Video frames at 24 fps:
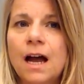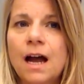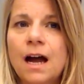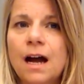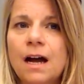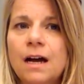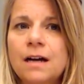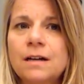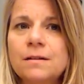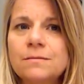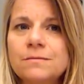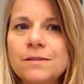
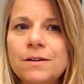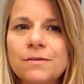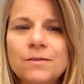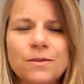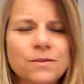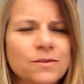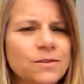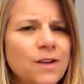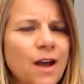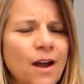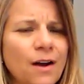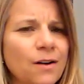Uh,
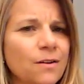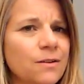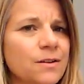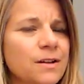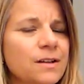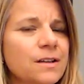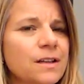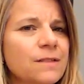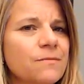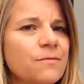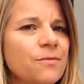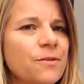no,
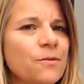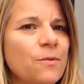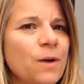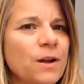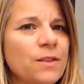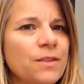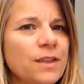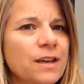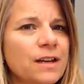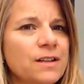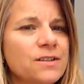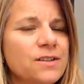for
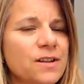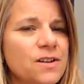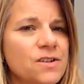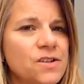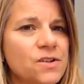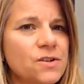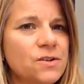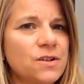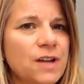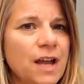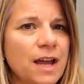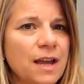one thing,
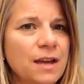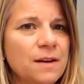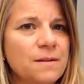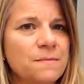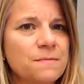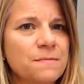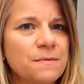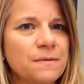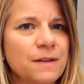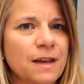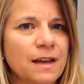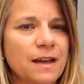industrial
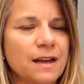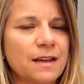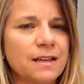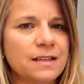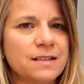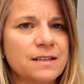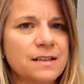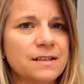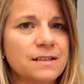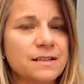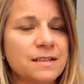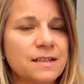hemp
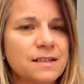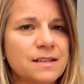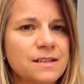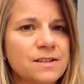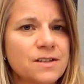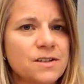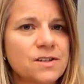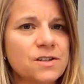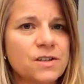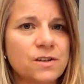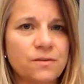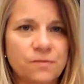
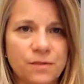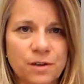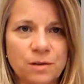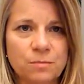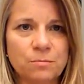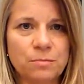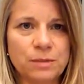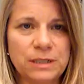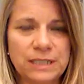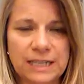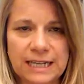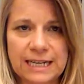is a
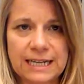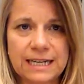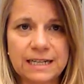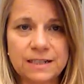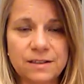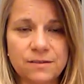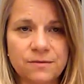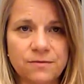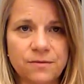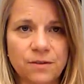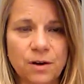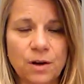different plant
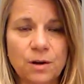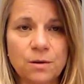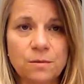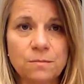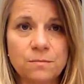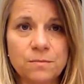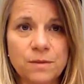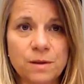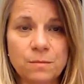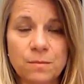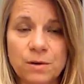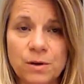
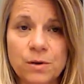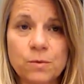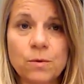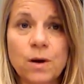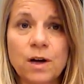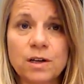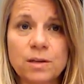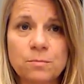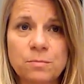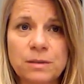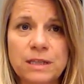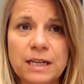from the
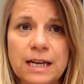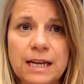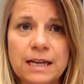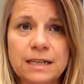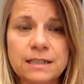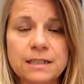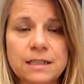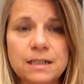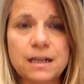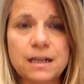marijuana plant.